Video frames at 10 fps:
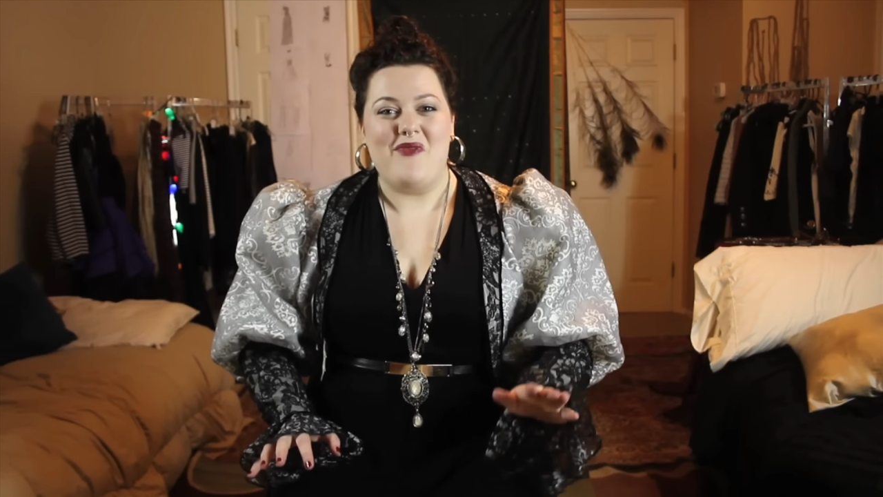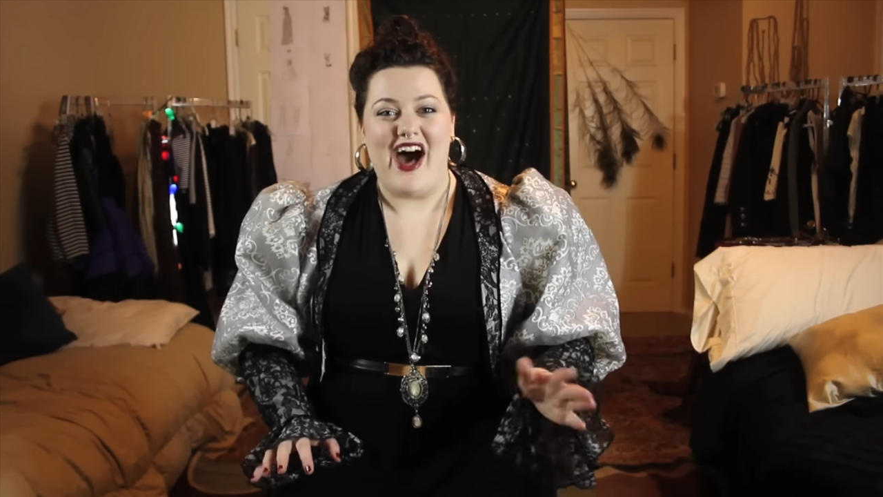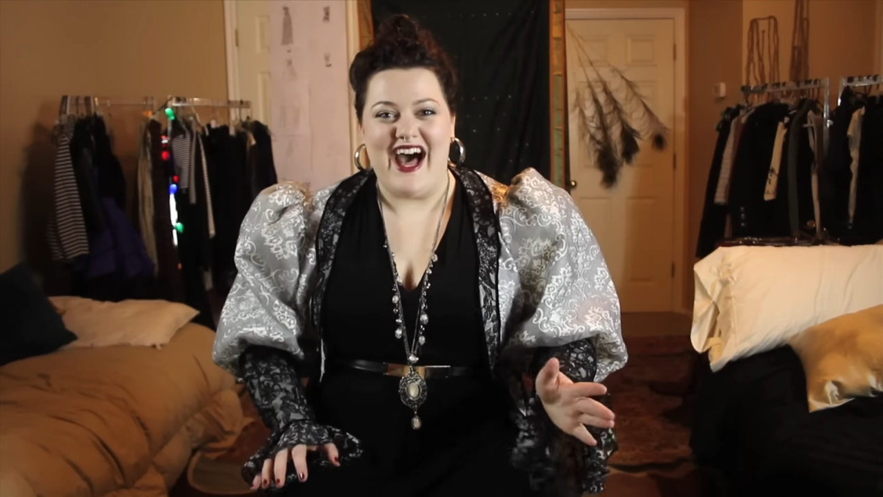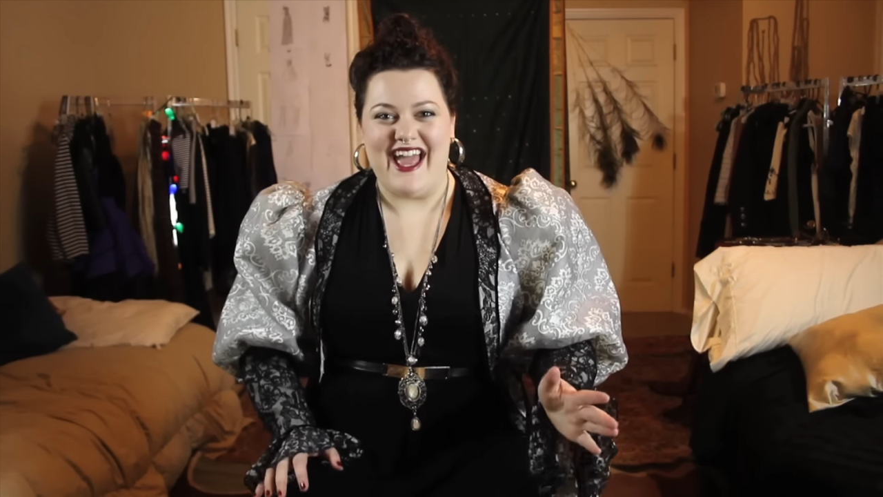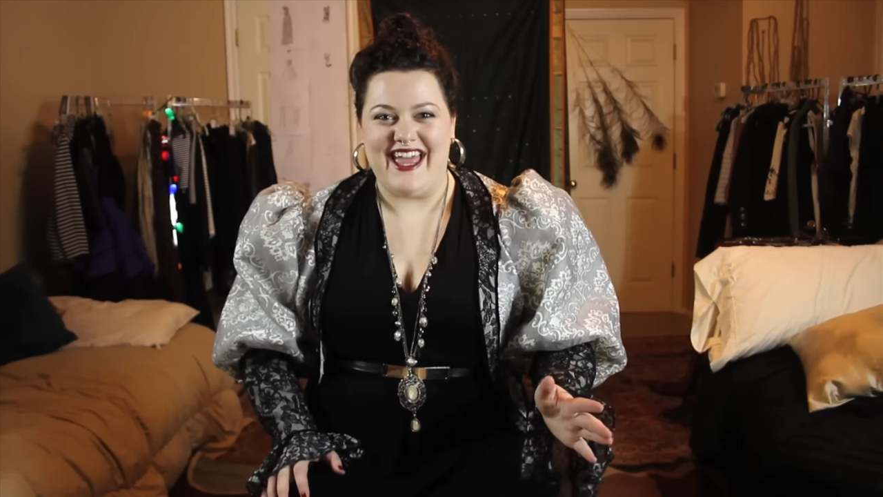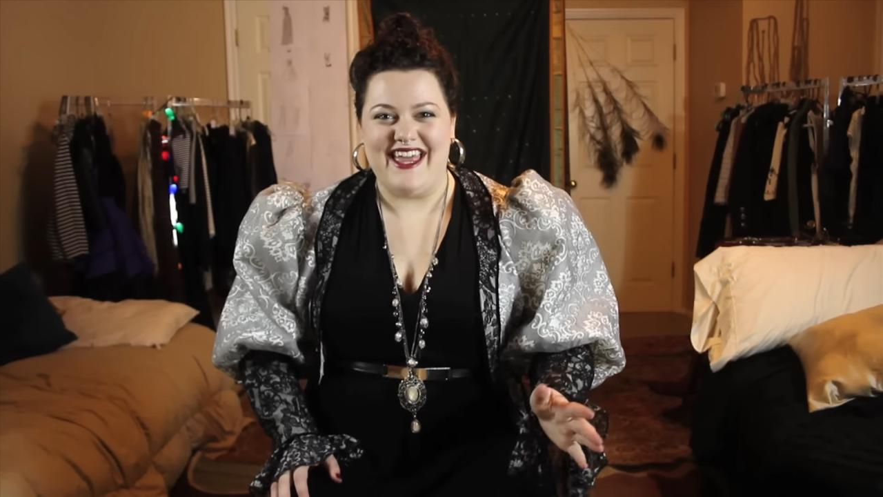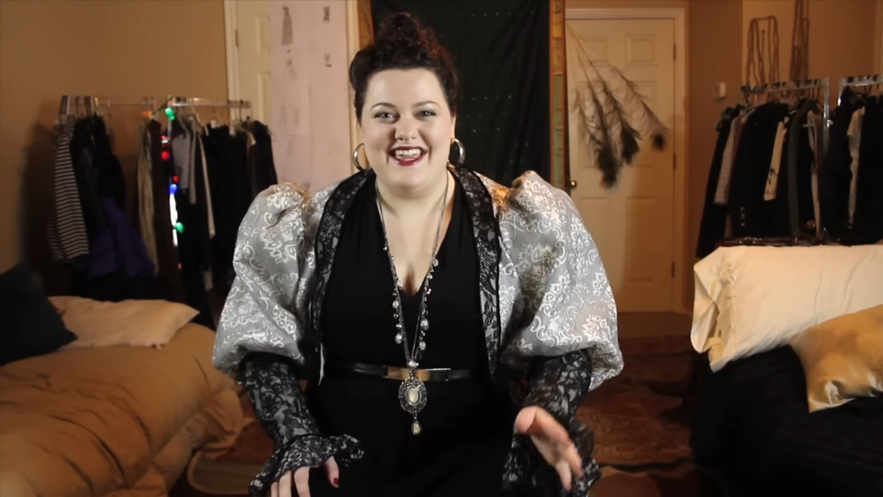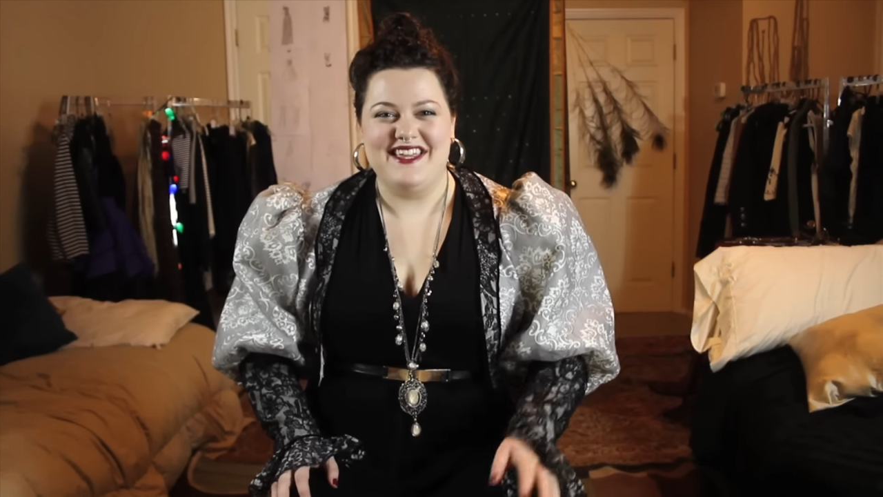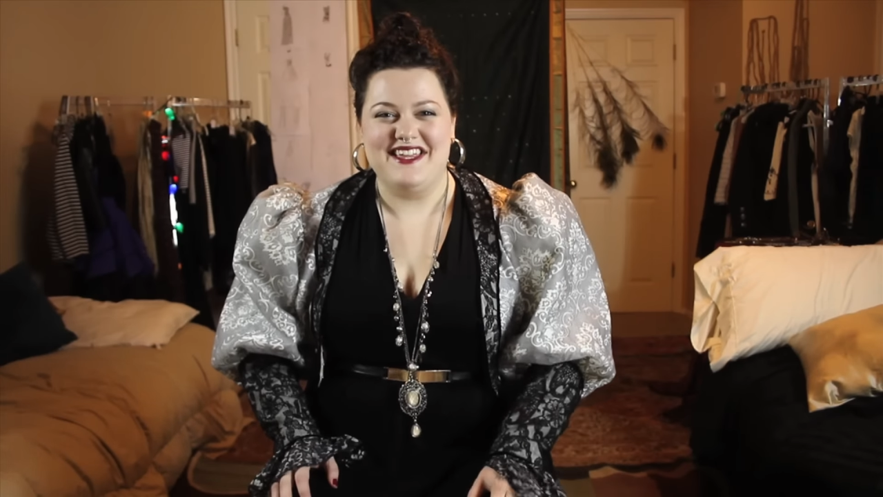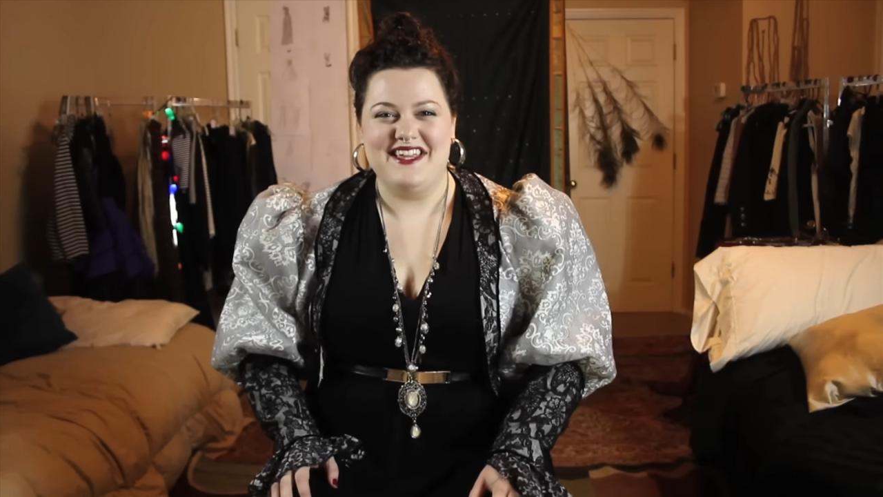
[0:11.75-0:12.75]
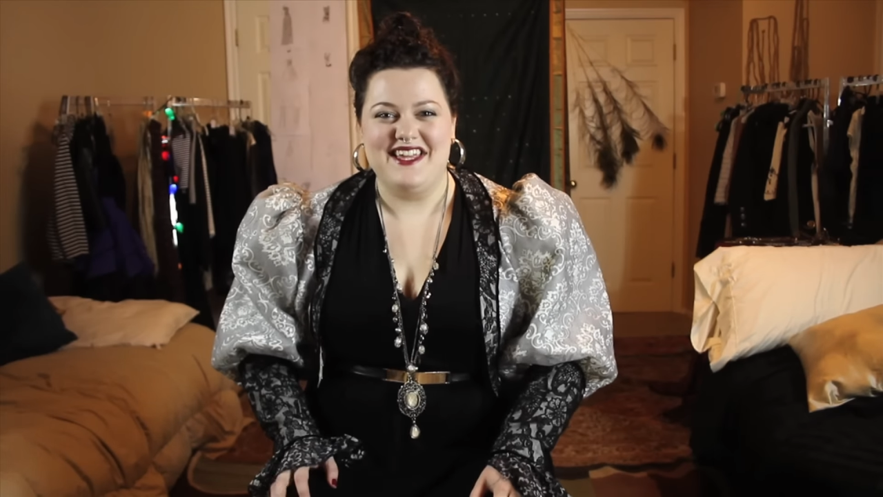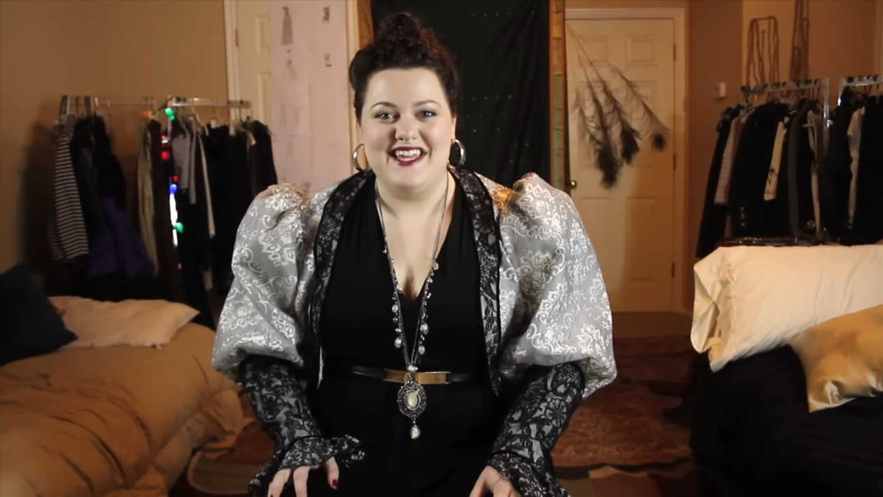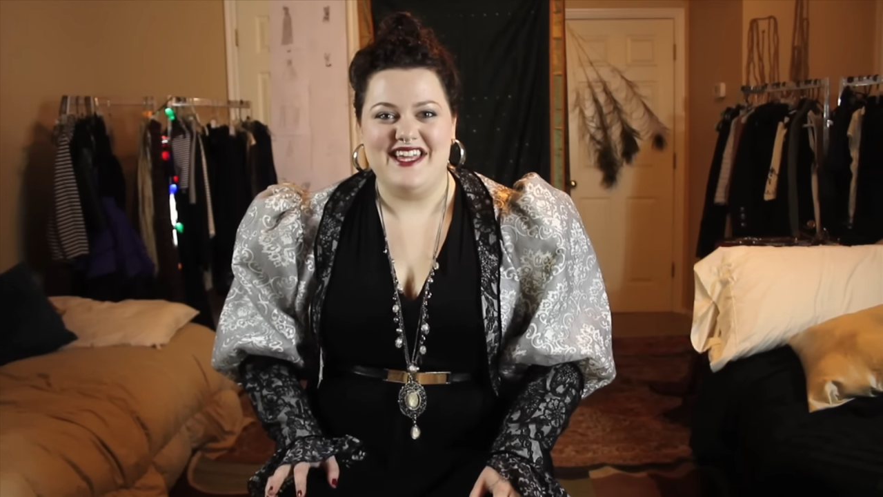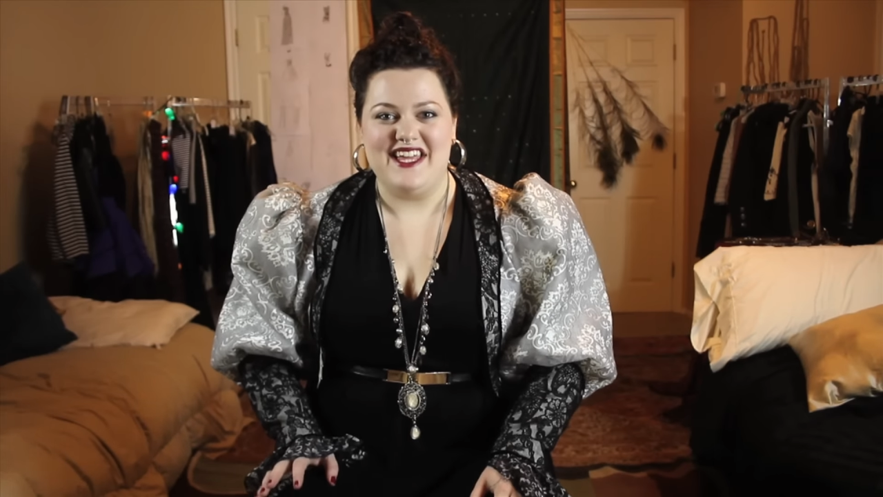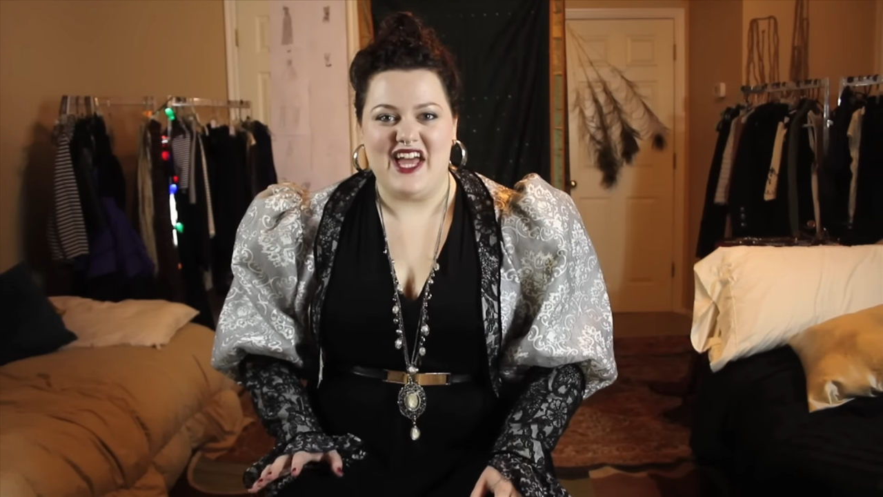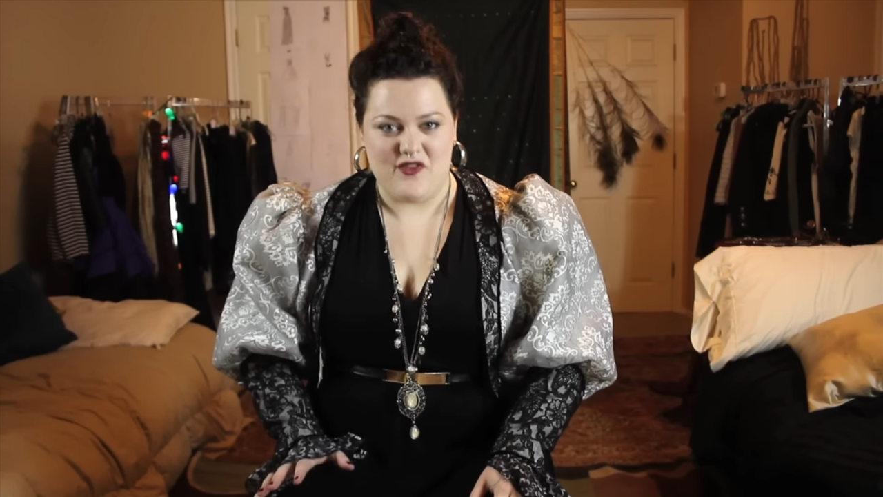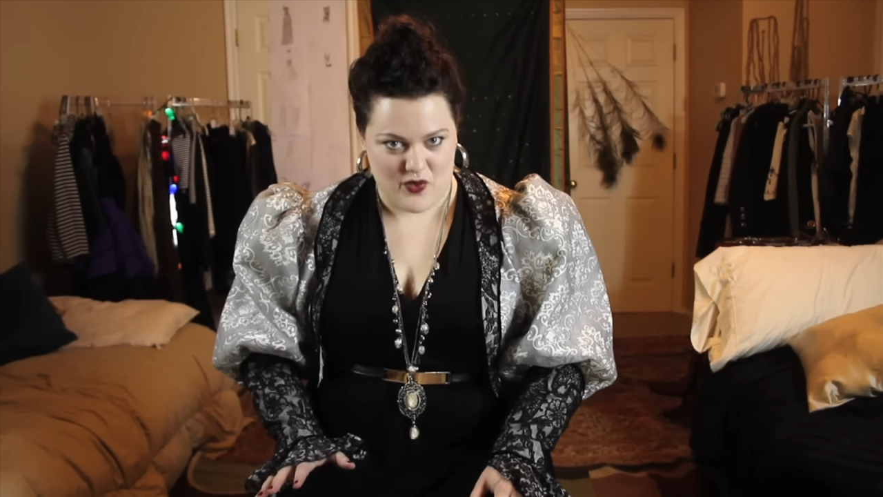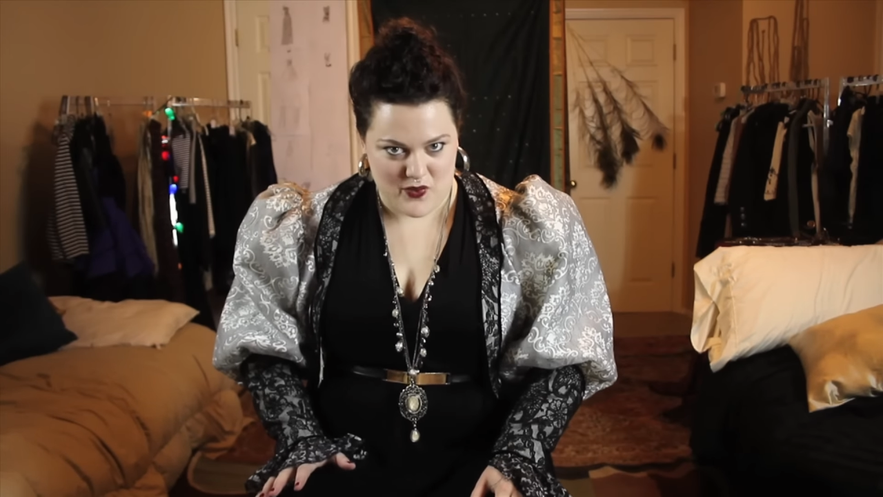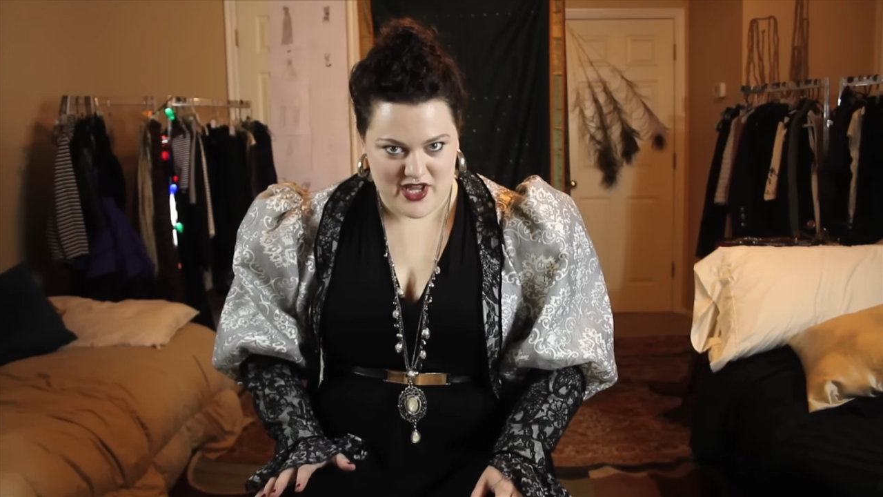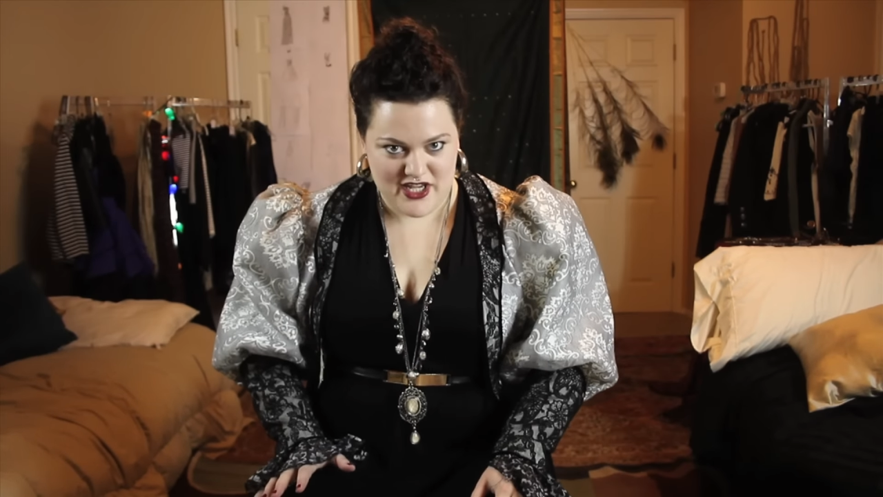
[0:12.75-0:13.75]
Hi,
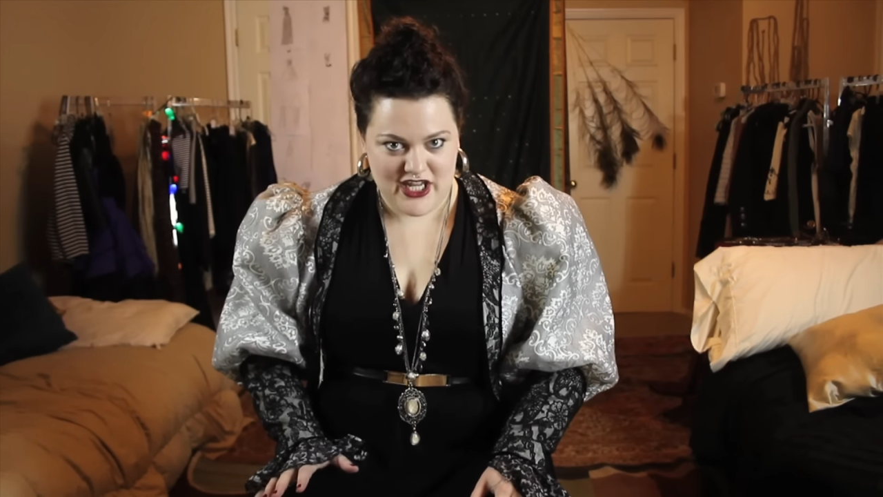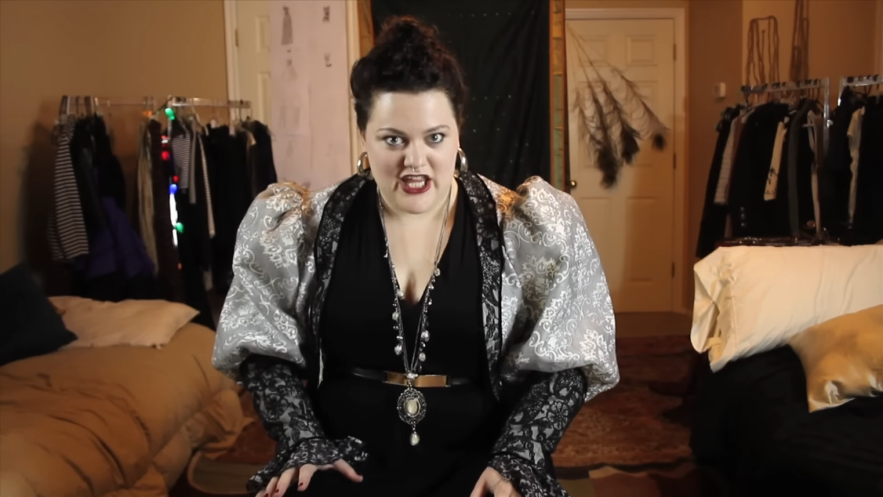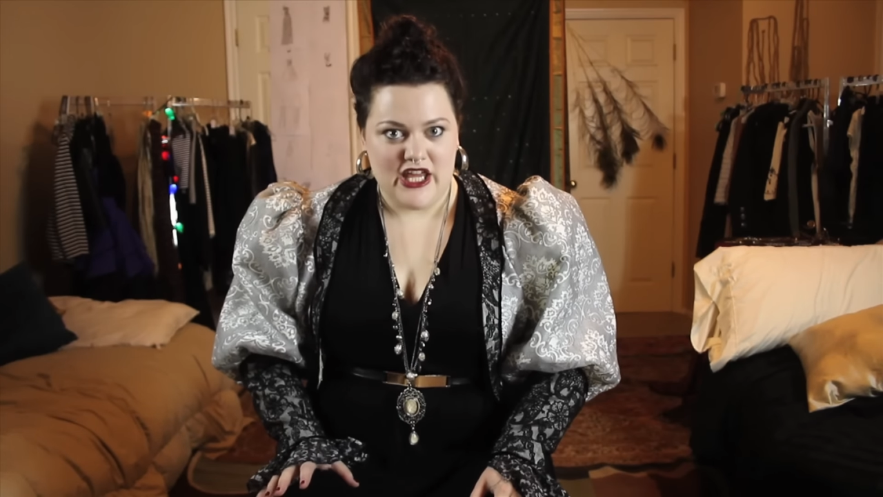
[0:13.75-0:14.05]
everyone.